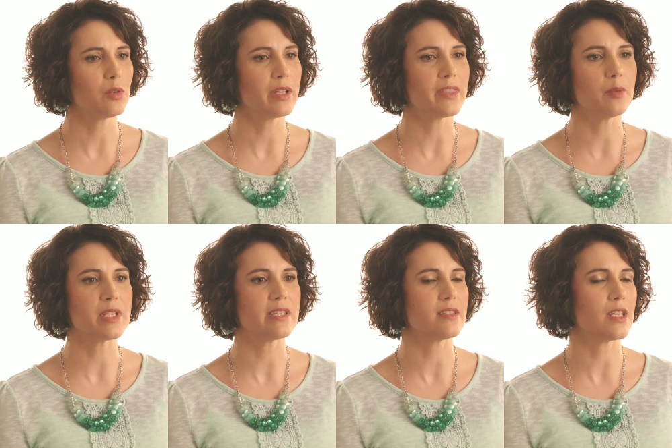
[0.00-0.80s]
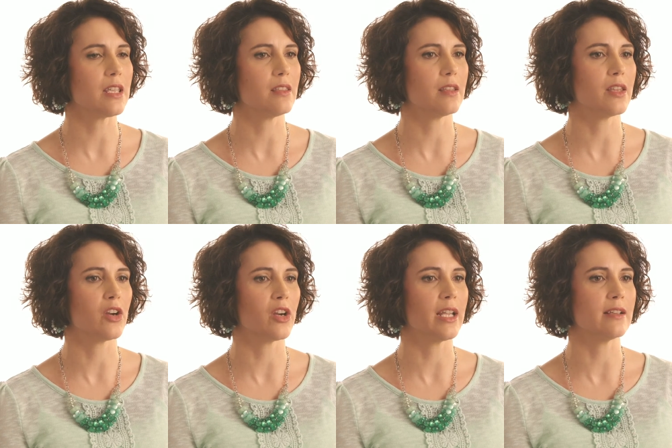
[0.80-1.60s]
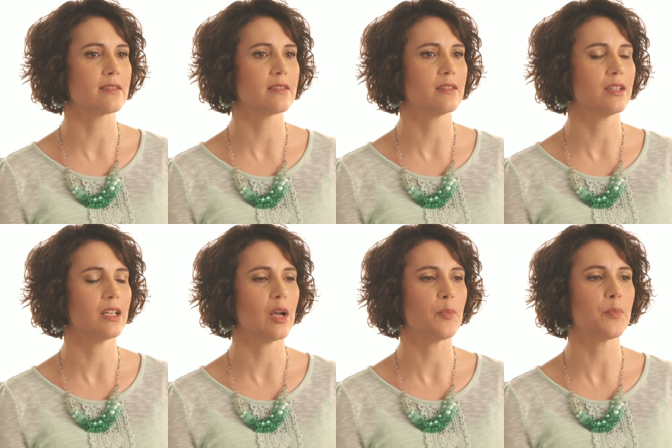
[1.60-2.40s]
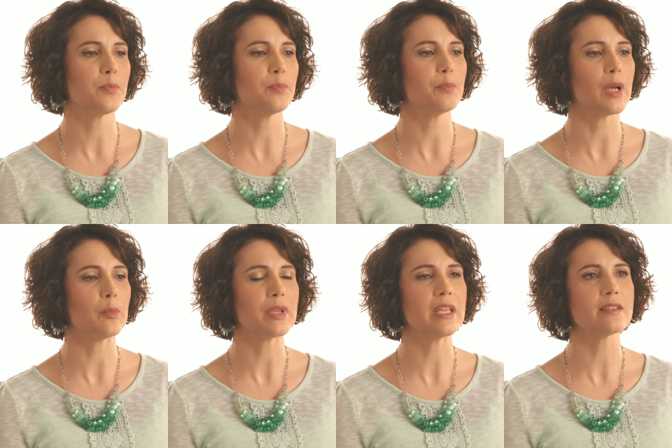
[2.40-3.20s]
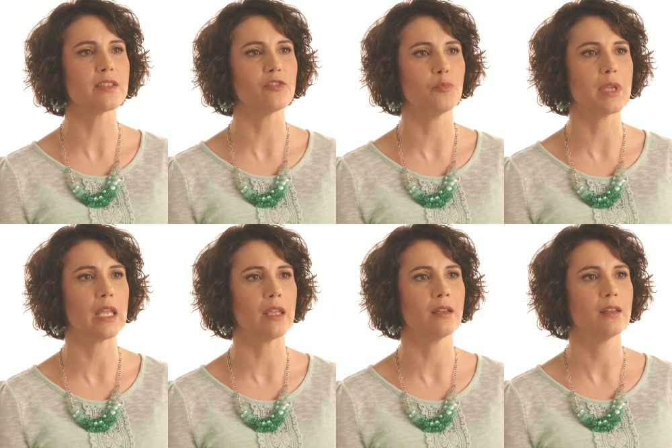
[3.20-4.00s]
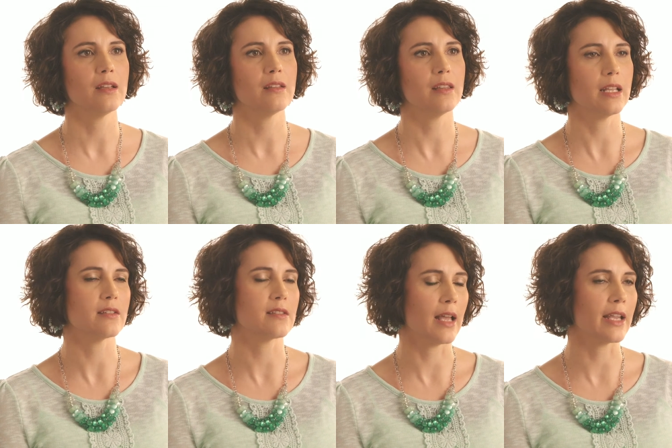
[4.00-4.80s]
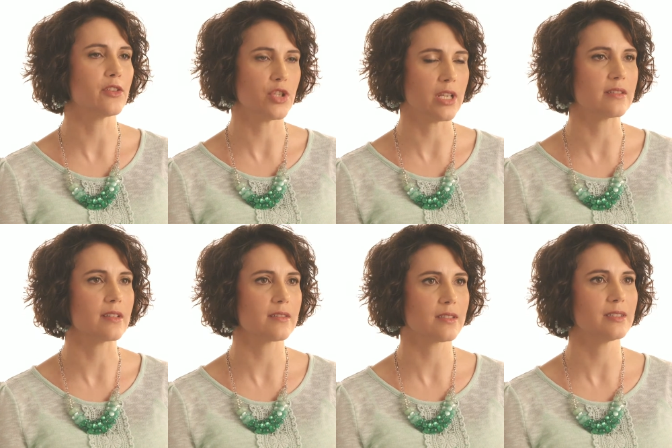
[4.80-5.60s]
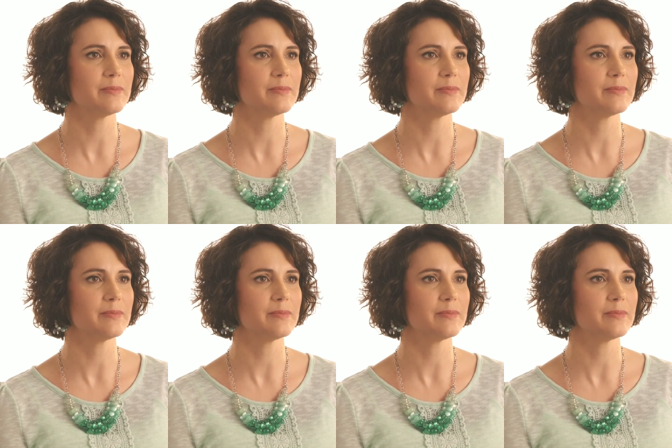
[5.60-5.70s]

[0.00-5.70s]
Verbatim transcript: I want them to see that there is a, a piece of me that is like Jesus.